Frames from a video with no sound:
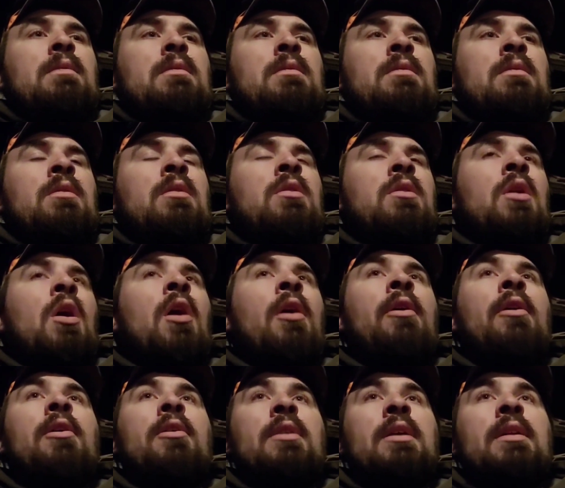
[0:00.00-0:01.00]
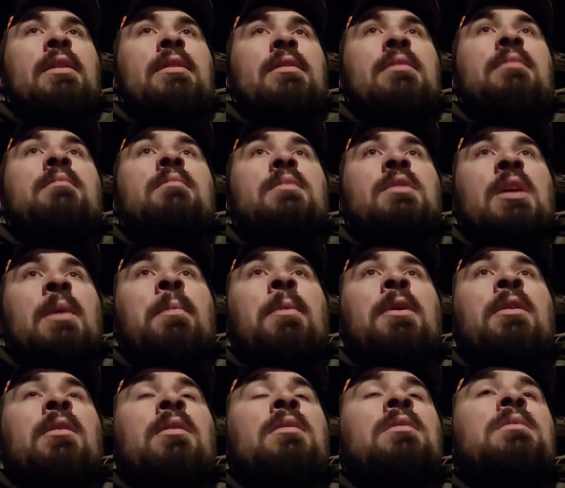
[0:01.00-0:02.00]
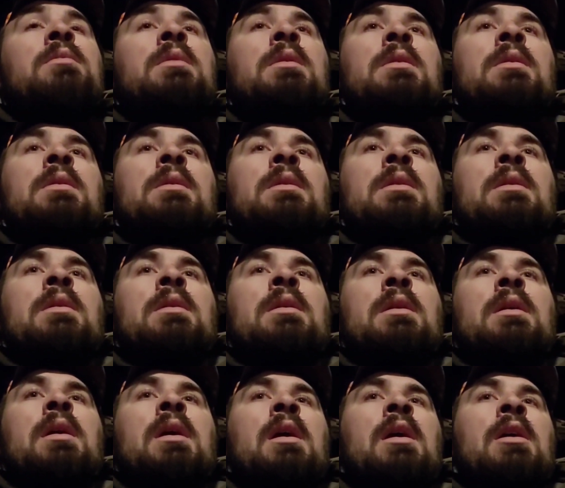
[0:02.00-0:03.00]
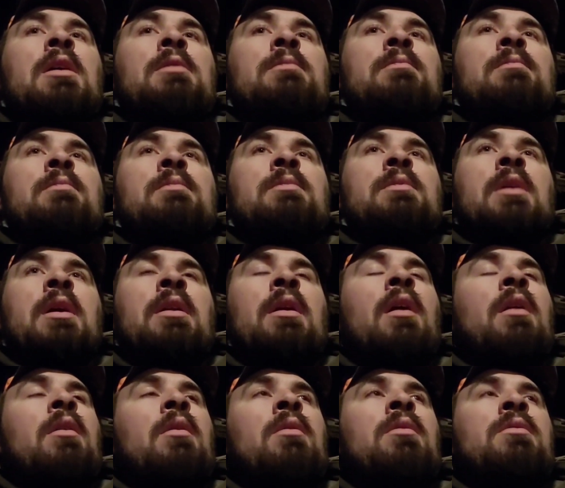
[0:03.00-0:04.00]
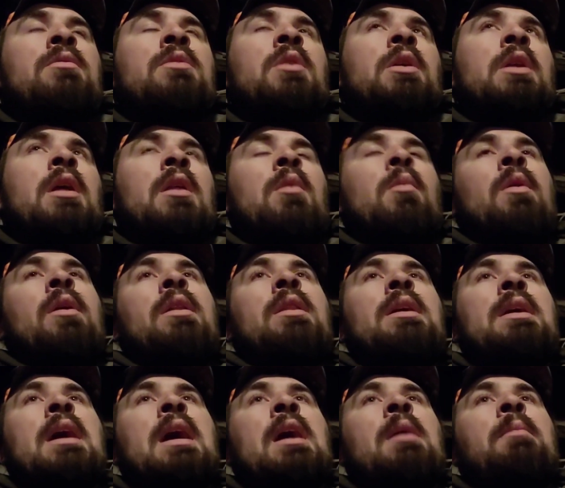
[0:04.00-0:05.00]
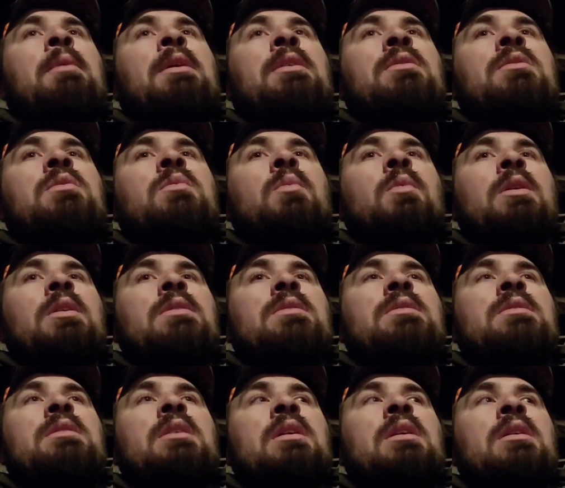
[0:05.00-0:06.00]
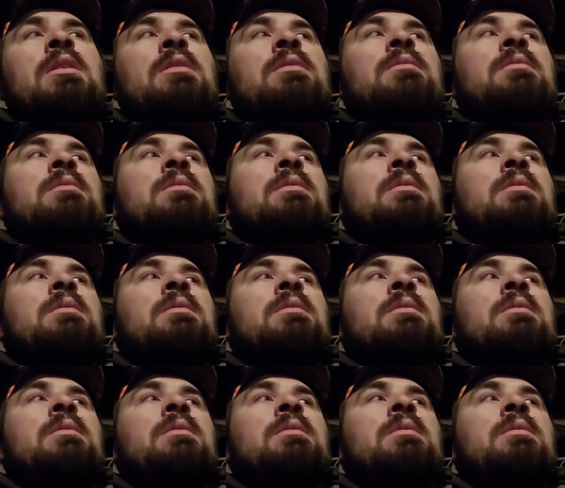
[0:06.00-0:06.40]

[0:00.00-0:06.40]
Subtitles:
longer than typical. Another one of the comments was, that